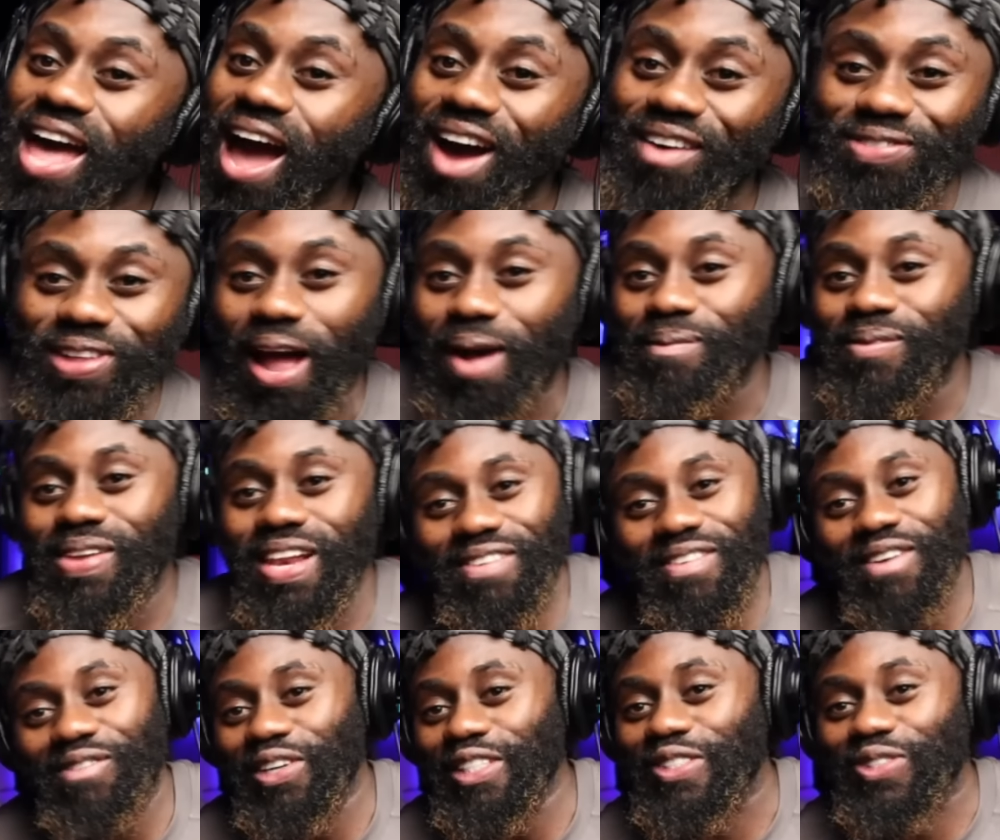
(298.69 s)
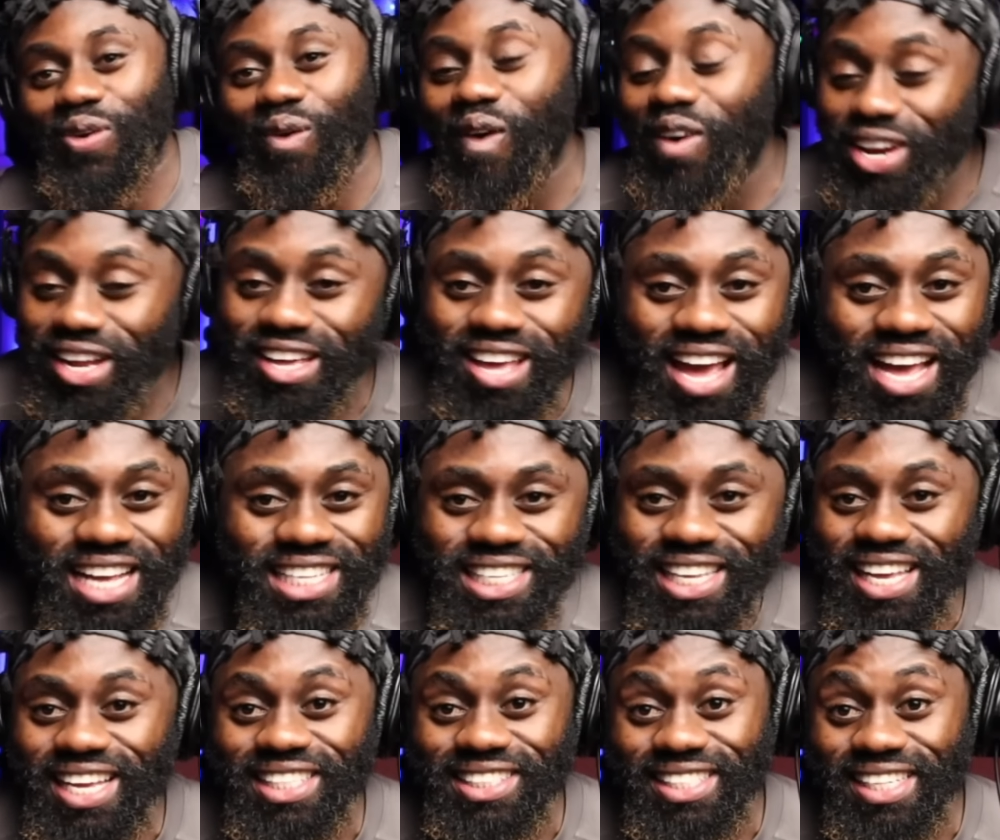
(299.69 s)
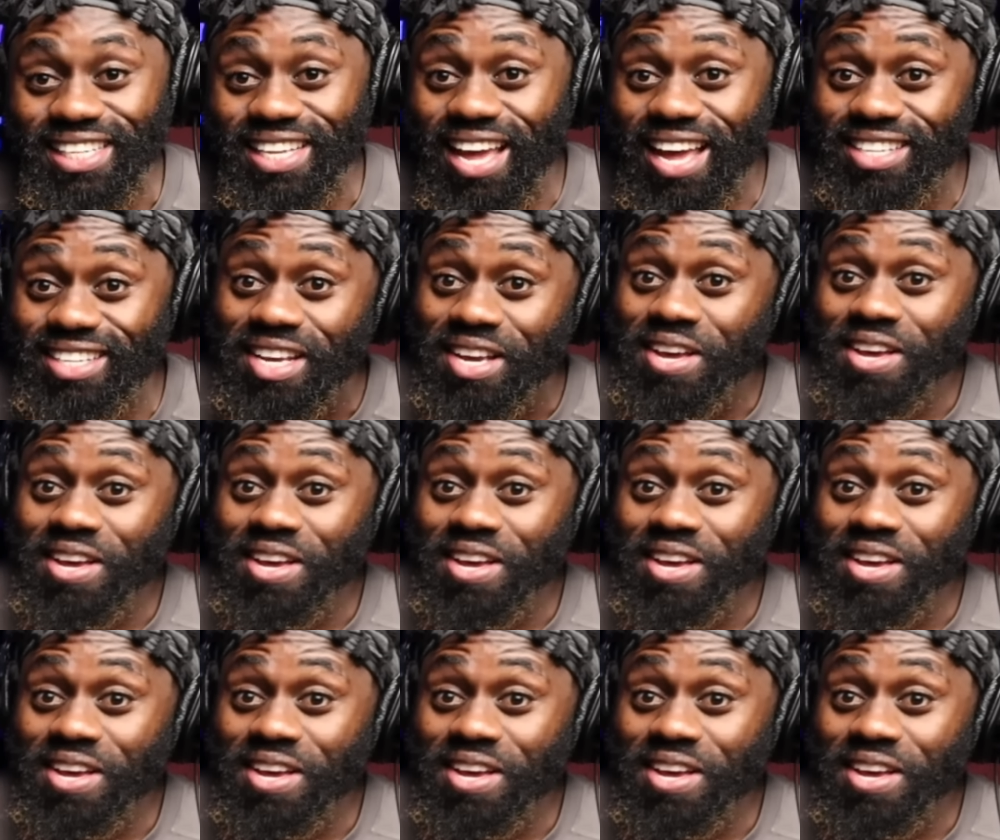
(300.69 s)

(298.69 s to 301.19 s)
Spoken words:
after I'm living for 20 years, 18 years?